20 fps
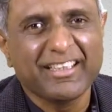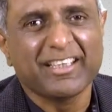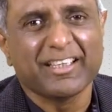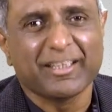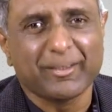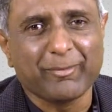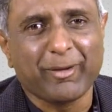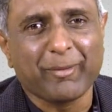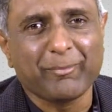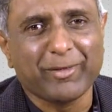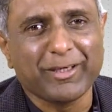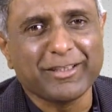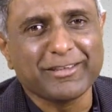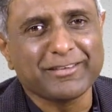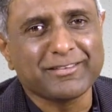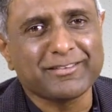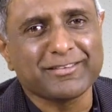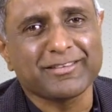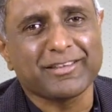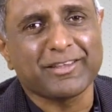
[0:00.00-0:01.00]
Remember,
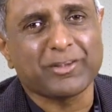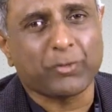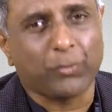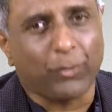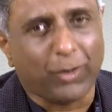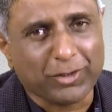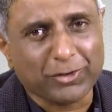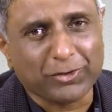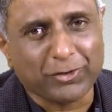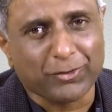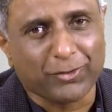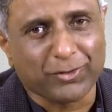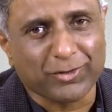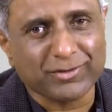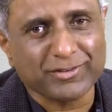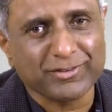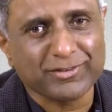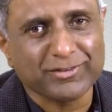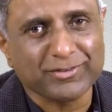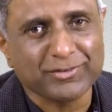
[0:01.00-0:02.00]
this is a quant
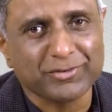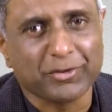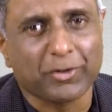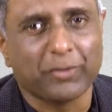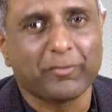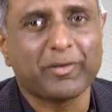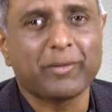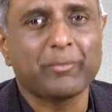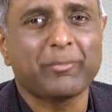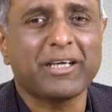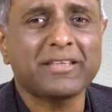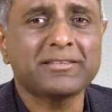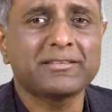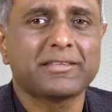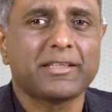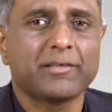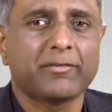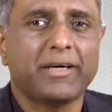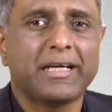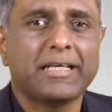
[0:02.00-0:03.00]
course, so we must
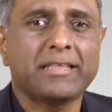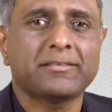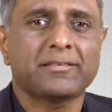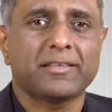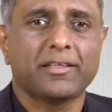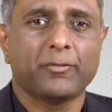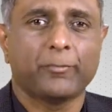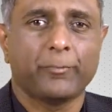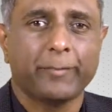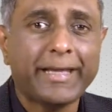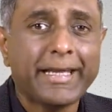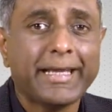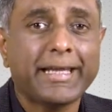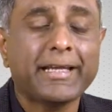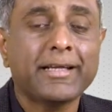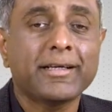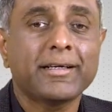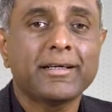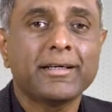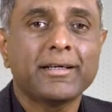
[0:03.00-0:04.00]
devise a
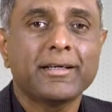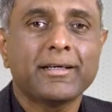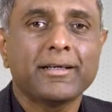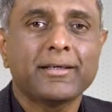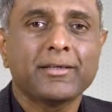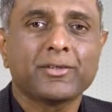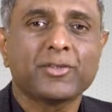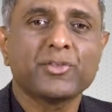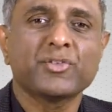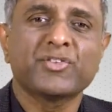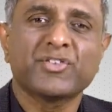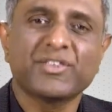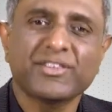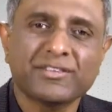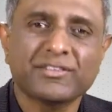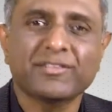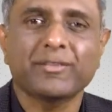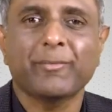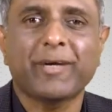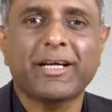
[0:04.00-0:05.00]
way to
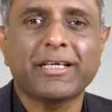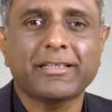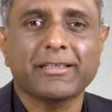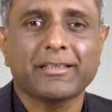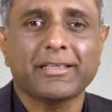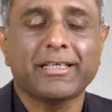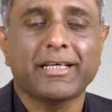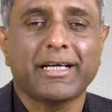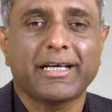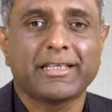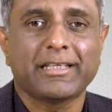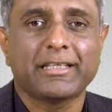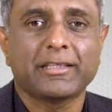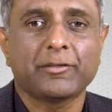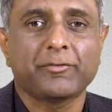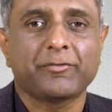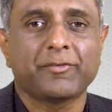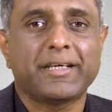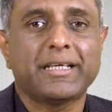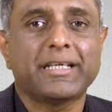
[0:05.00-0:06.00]
systematically
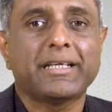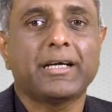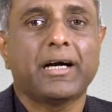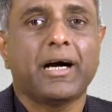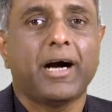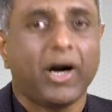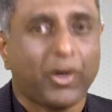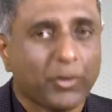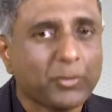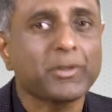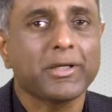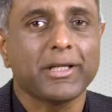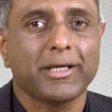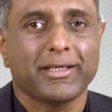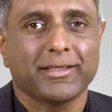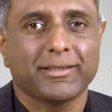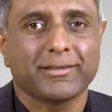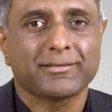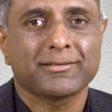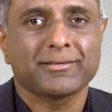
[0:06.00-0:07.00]
identify
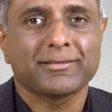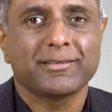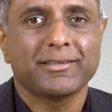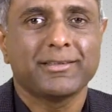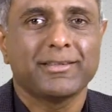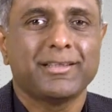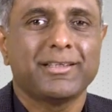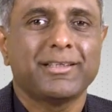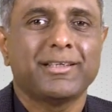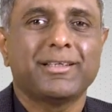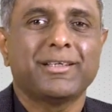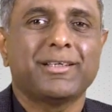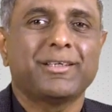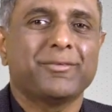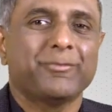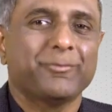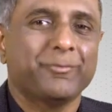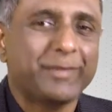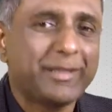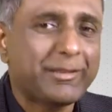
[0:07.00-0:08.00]
outliers.
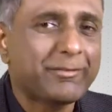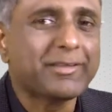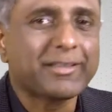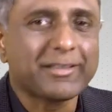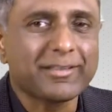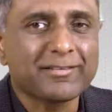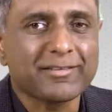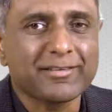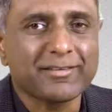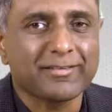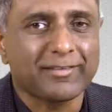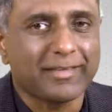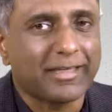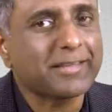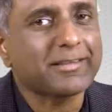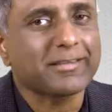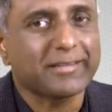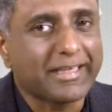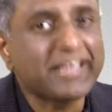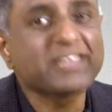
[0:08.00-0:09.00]
We will discuss
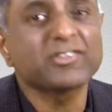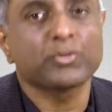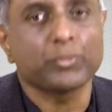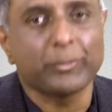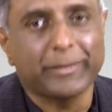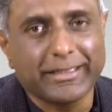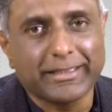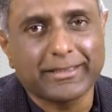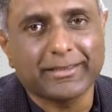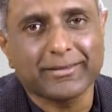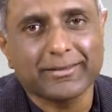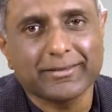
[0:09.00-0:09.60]
that next week.